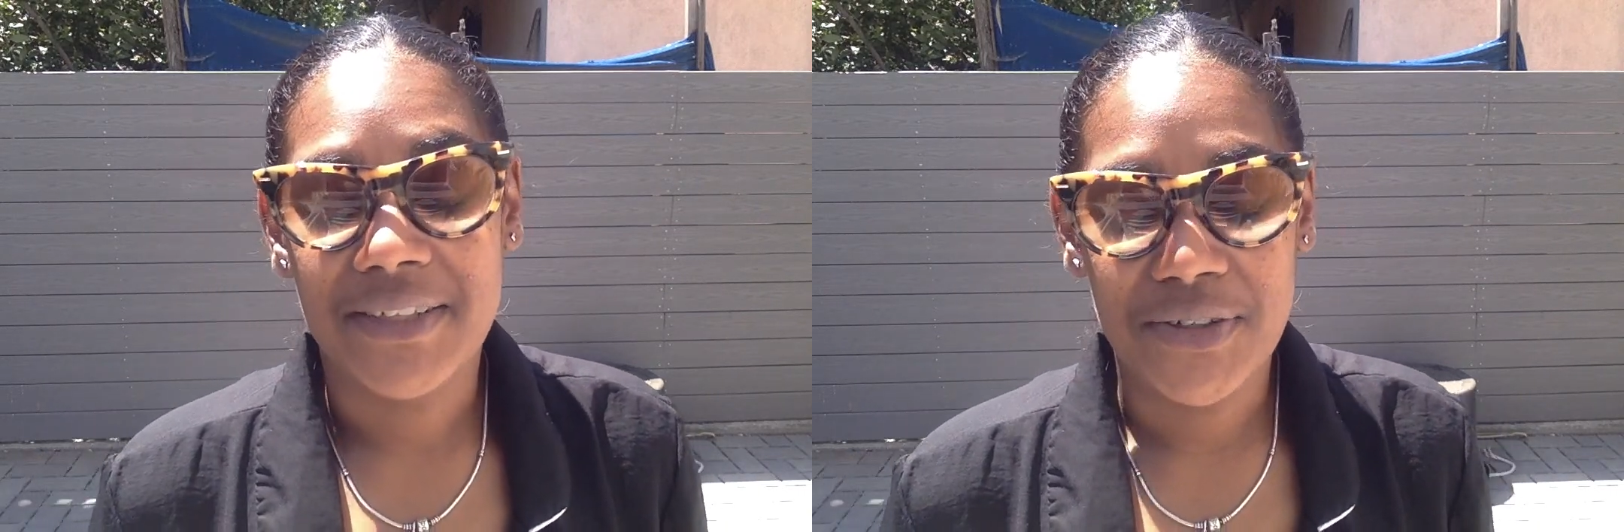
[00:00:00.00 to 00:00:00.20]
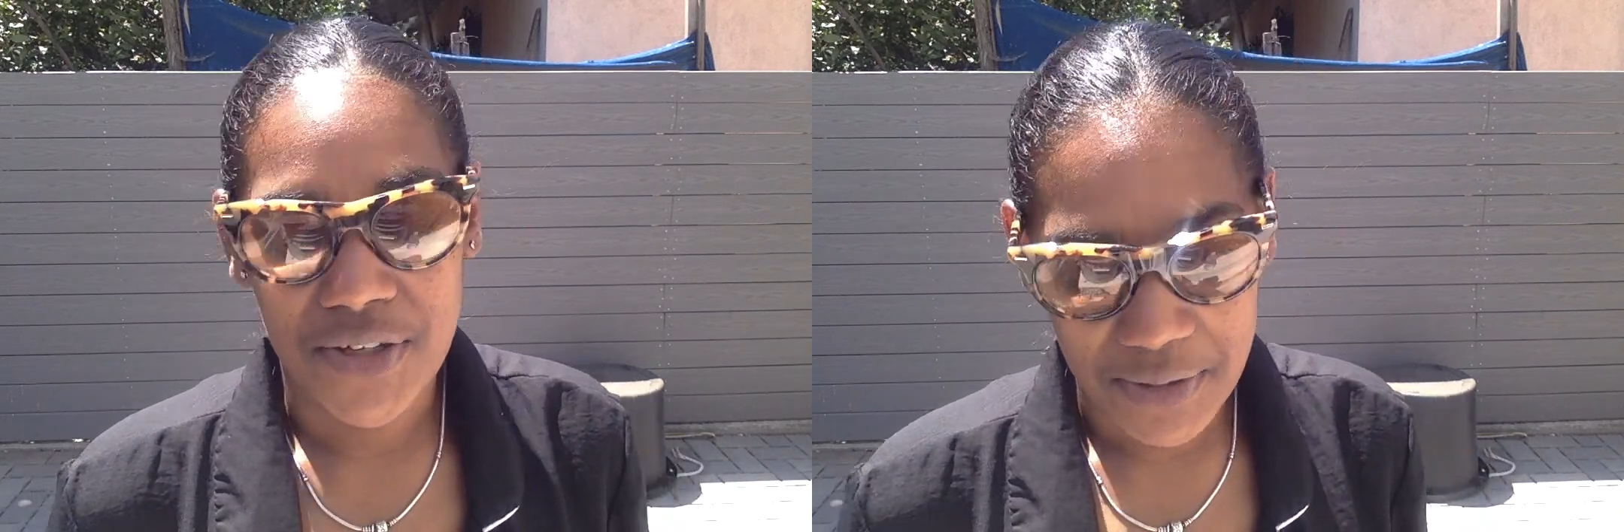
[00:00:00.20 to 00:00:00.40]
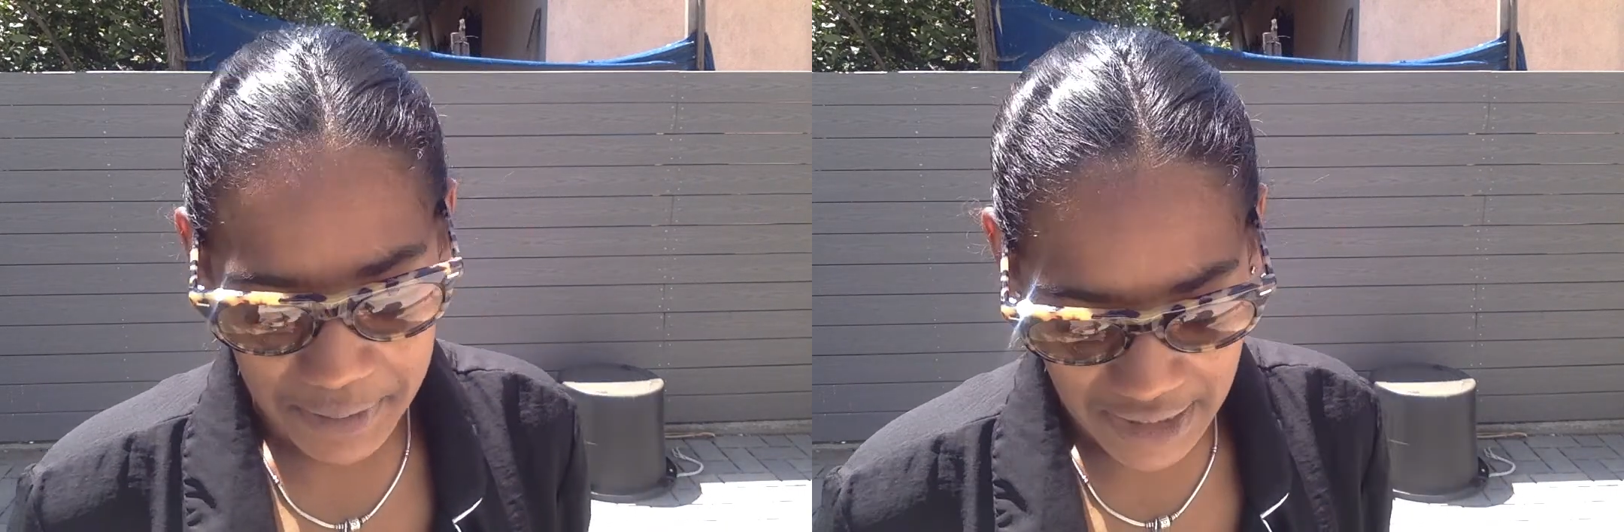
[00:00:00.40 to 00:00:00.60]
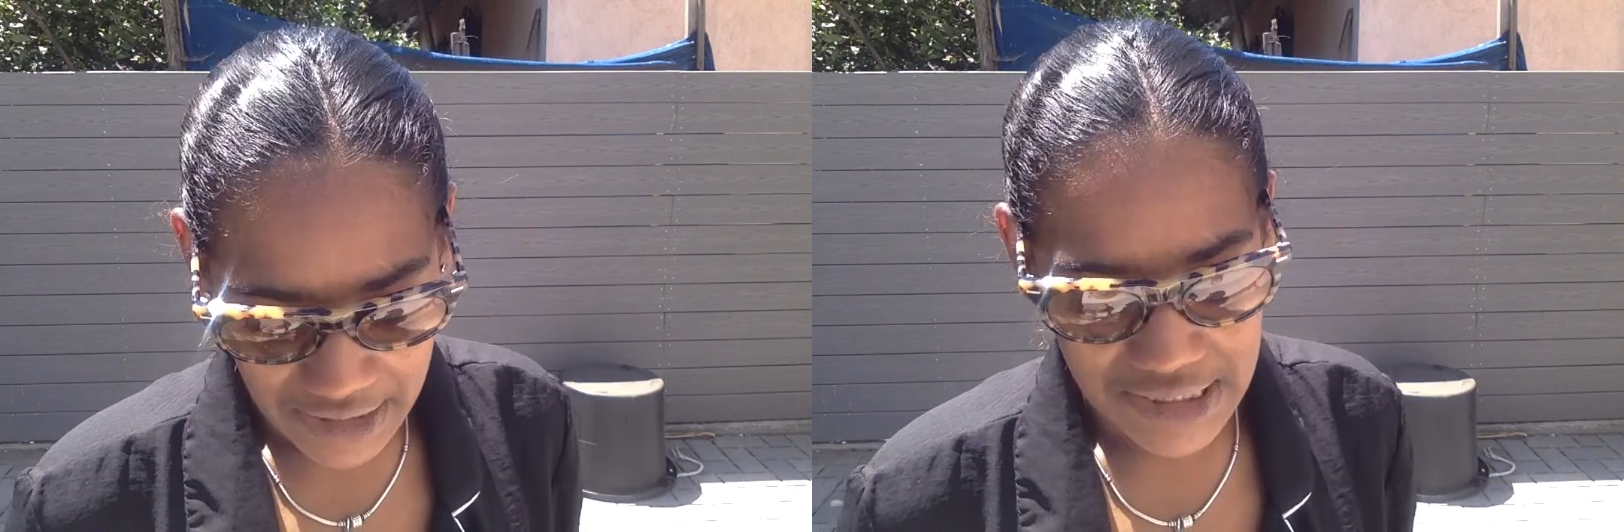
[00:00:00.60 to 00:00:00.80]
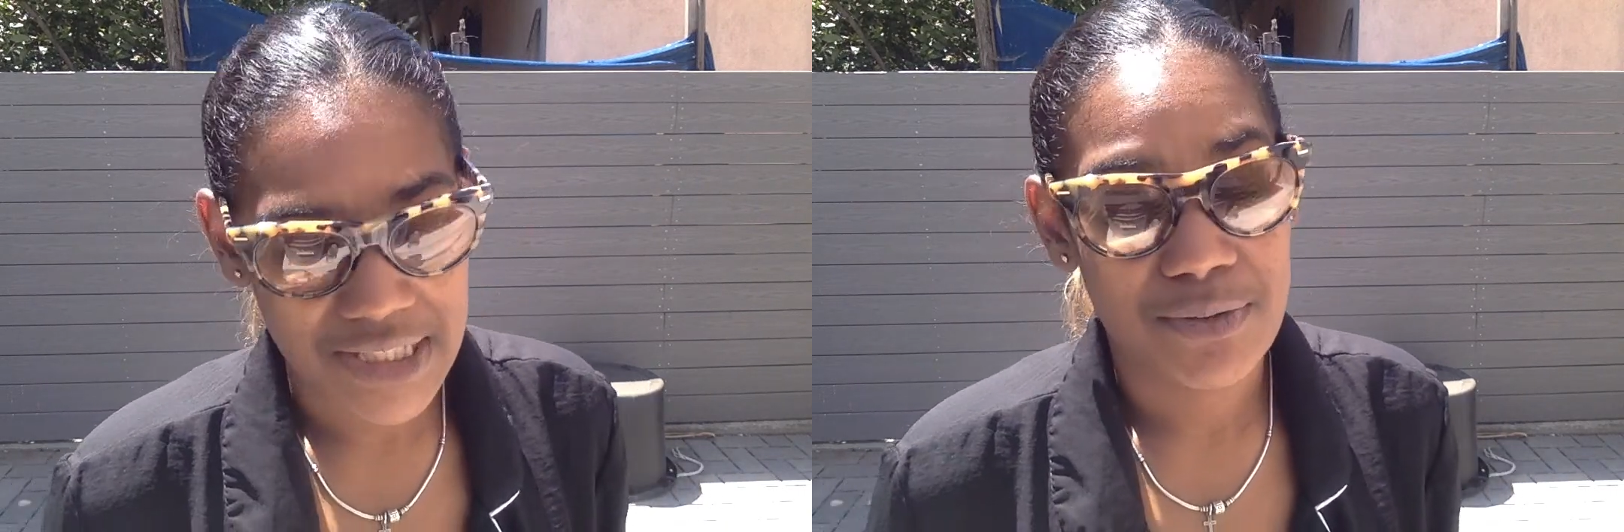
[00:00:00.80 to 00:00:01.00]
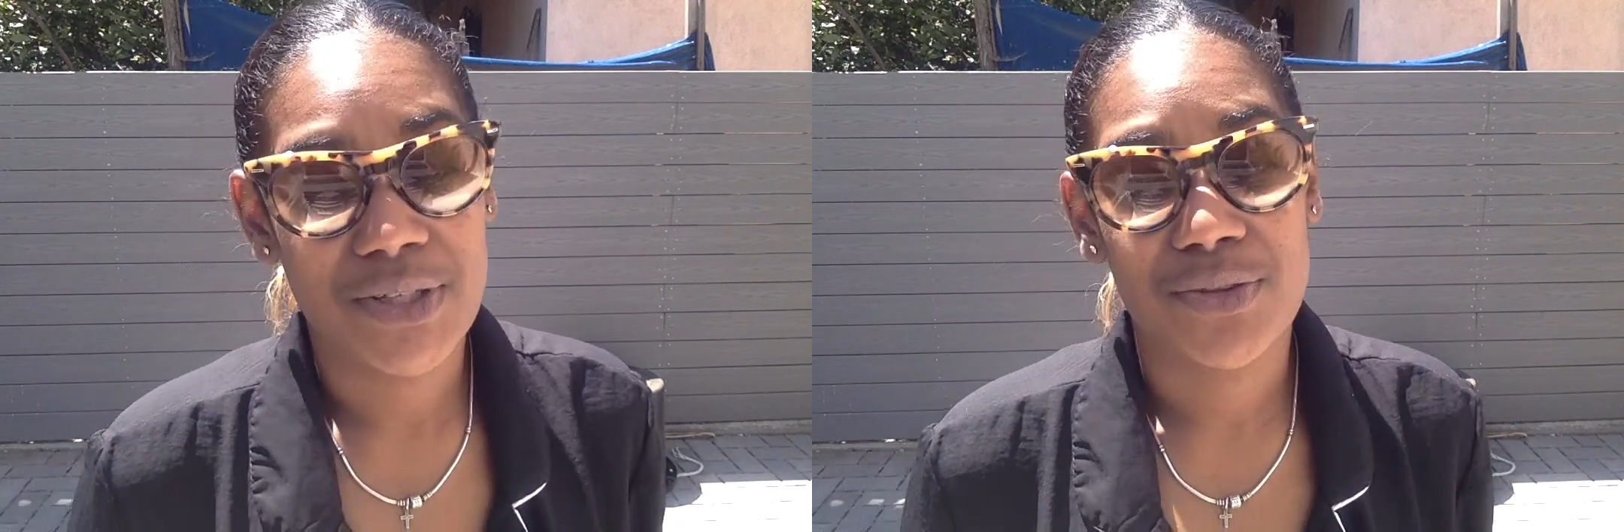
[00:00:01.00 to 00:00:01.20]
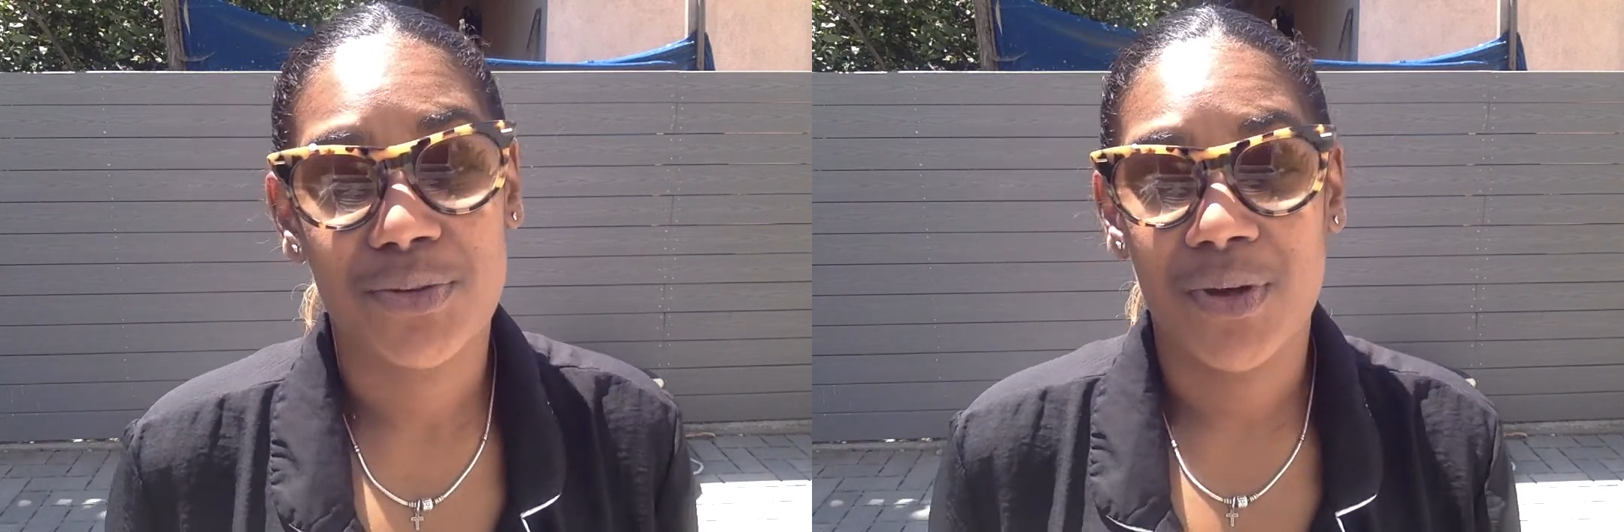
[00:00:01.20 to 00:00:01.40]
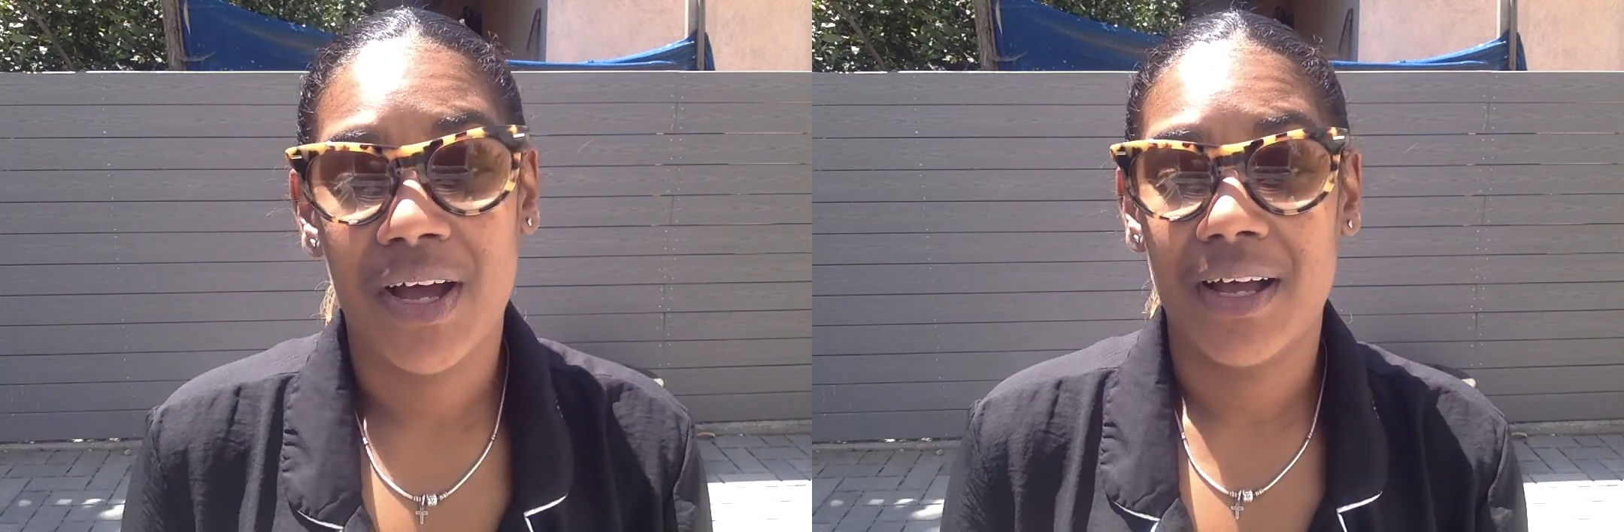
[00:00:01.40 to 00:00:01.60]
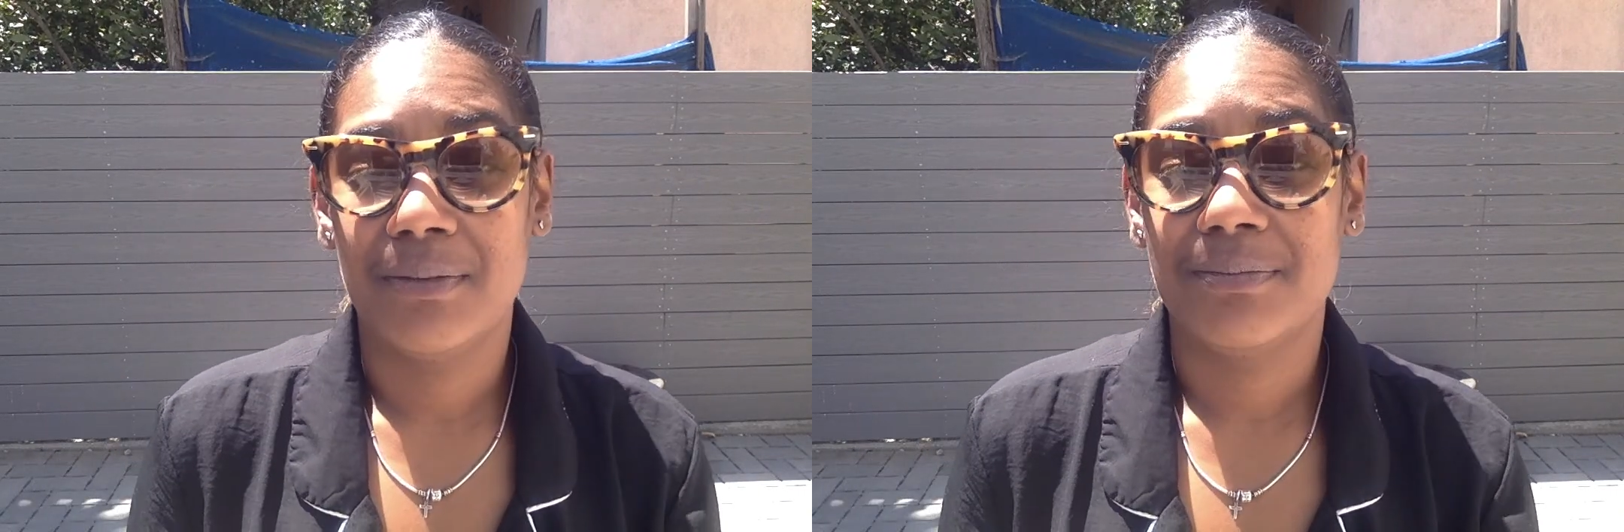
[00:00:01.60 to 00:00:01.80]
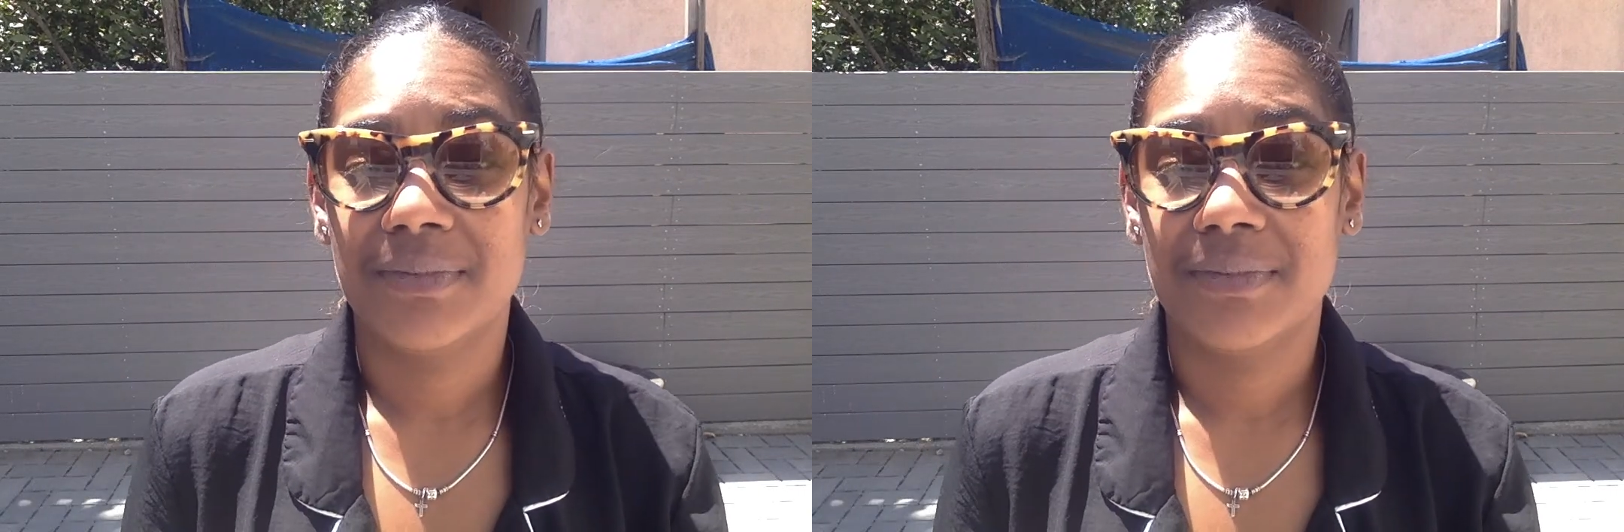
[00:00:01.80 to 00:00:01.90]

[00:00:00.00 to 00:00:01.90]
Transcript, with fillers: you know, the planet is going through, um,